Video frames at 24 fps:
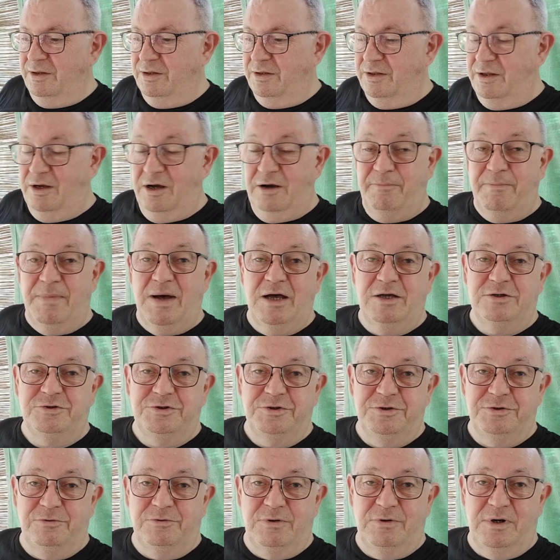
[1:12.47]
Now, in my
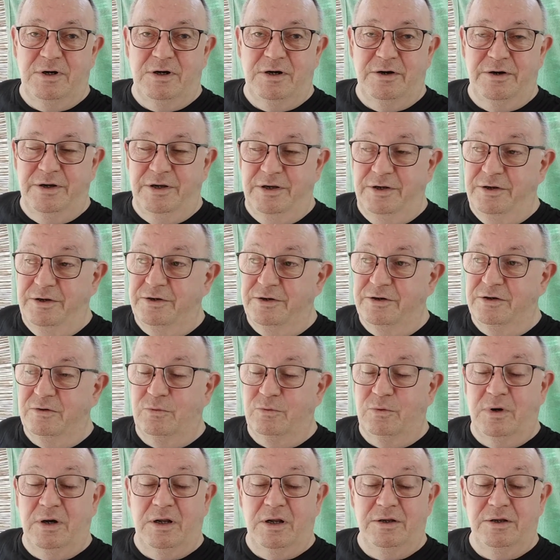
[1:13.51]
general area here
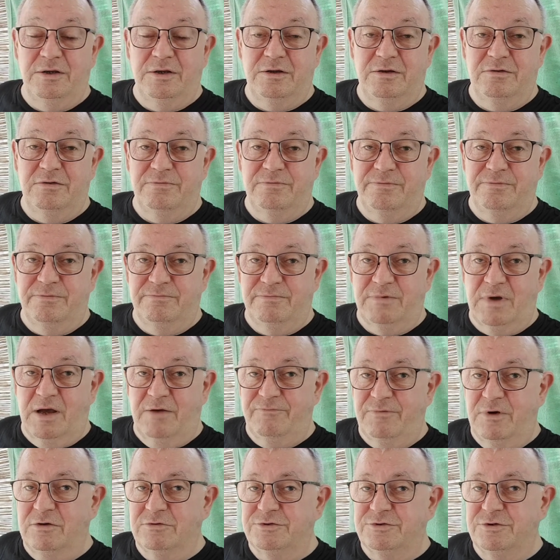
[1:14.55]
where I live,
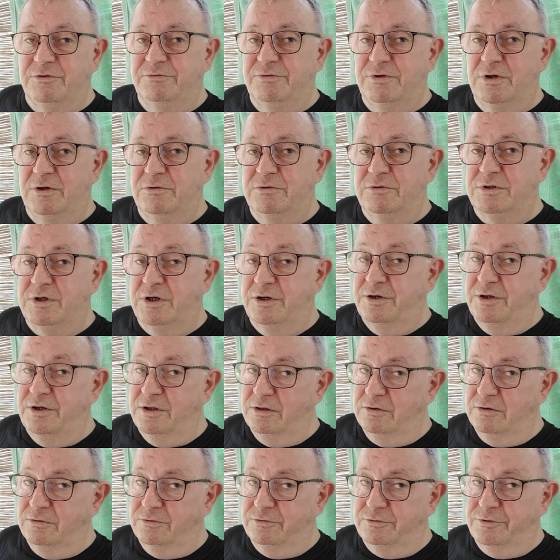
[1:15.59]
I've also noticed another
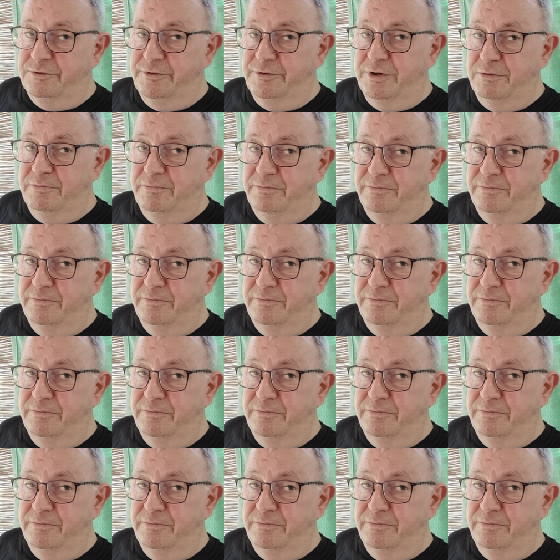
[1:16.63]
little trend.